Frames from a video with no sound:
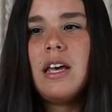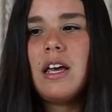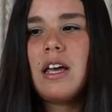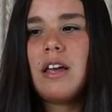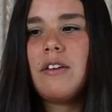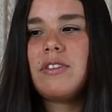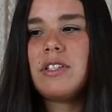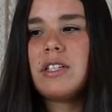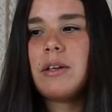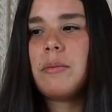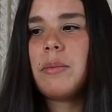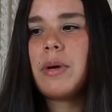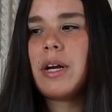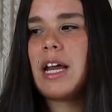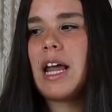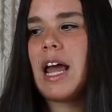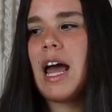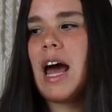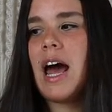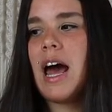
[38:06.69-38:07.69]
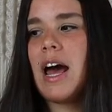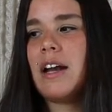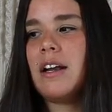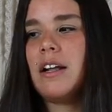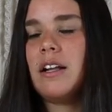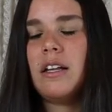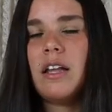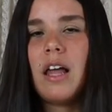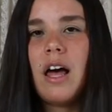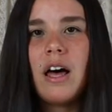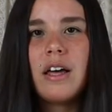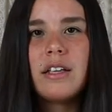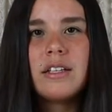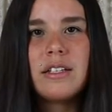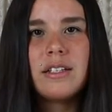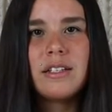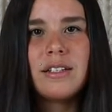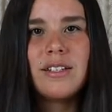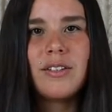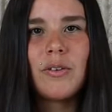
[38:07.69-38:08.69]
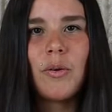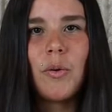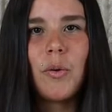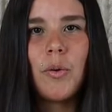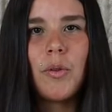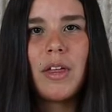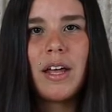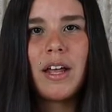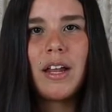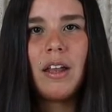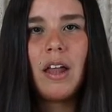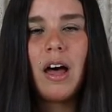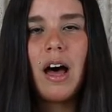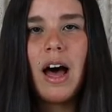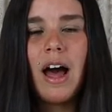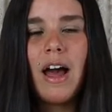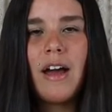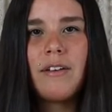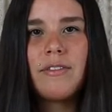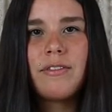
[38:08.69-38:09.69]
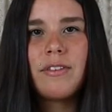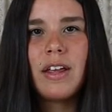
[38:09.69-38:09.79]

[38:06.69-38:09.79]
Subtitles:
if somebody had glasses all their life